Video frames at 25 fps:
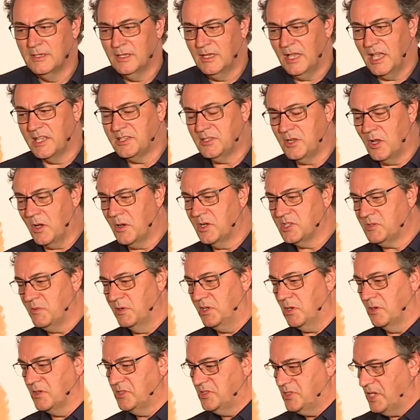As long as we
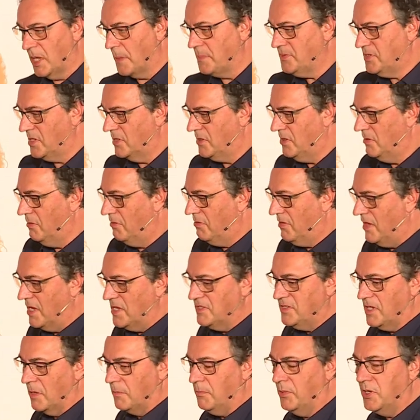don't substitute
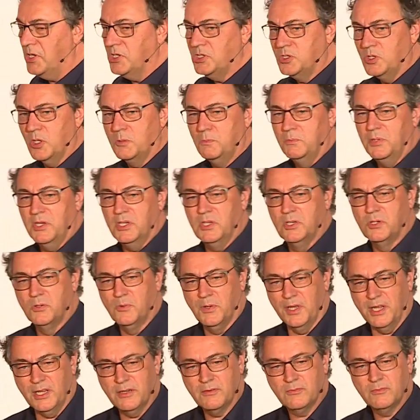things that we should be
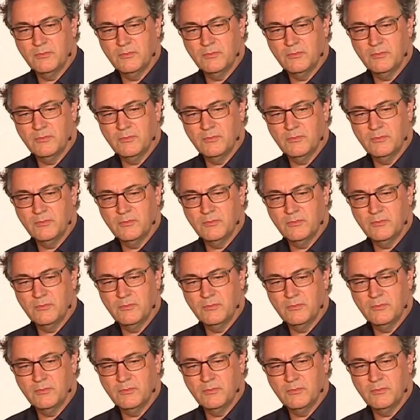doing.